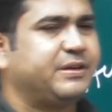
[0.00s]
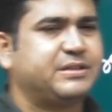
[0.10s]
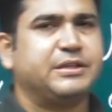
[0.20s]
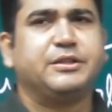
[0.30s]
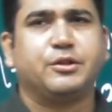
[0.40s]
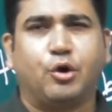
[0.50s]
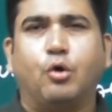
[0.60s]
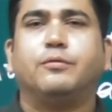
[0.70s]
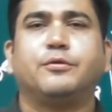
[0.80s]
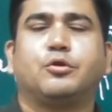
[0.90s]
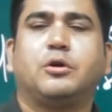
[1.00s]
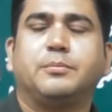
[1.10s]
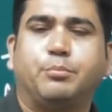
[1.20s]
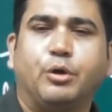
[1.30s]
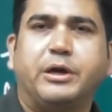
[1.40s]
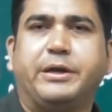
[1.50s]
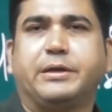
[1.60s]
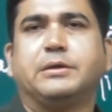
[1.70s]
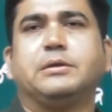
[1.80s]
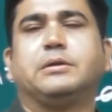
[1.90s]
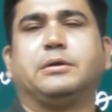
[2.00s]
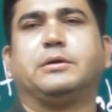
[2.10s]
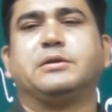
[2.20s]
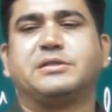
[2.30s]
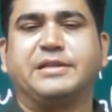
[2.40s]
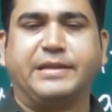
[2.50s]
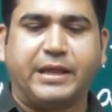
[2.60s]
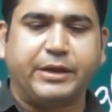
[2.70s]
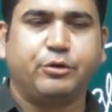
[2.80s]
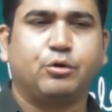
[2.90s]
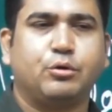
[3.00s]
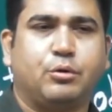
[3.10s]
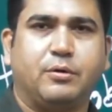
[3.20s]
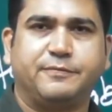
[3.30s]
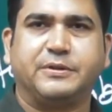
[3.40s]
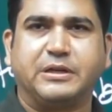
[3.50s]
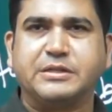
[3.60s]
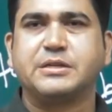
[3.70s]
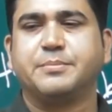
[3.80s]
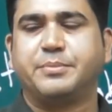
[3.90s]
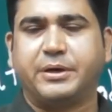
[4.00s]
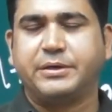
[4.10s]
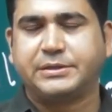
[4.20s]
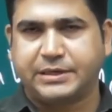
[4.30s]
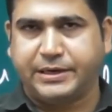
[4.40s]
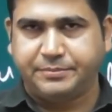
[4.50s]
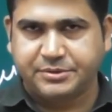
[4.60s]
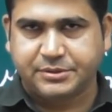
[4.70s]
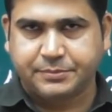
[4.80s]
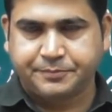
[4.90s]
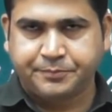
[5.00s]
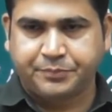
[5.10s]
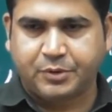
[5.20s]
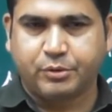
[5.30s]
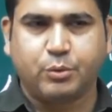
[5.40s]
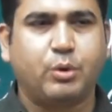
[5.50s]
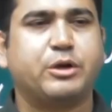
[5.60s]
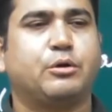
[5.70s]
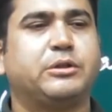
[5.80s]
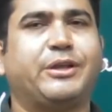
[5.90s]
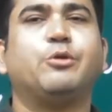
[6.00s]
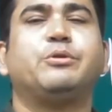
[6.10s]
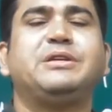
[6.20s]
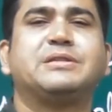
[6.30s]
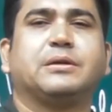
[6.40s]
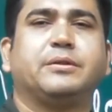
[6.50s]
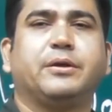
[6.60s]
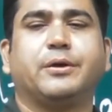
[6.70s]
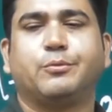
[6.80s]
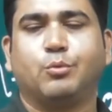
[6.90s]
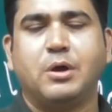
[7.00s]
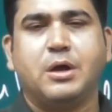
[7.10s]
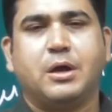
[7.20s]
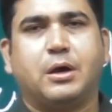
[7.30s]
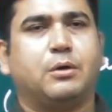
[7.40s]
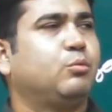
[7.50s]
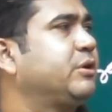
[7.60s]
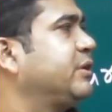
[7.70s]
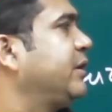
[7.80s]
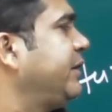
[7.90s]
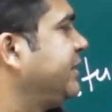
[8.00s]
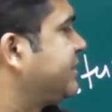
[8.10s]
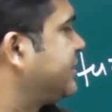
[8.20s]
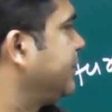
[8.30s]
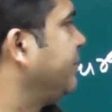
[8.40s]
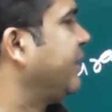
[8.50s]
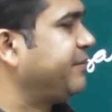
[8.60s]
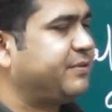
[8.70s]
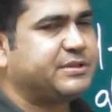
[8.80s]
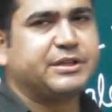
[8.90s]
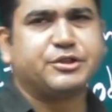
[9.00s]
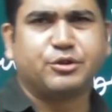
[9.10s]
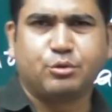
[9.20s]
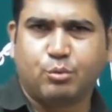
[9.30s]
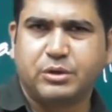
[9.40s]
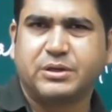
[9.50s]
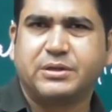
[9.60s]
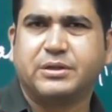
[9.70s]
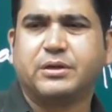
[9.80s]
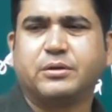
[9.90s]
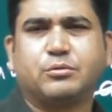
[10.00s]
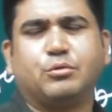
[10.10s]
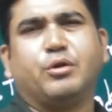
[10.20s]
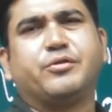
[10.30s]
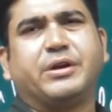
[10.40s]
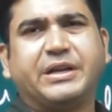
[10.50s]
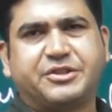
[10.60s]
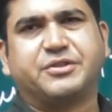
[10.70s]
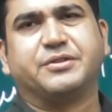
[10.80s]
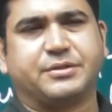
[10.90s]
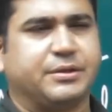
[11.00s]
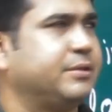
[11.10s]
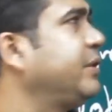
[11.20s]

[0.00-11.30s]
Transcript: in the overall political scenario of the contemporary times. Okay, what all theories are there, what are its manifestation, or what are the contradictions that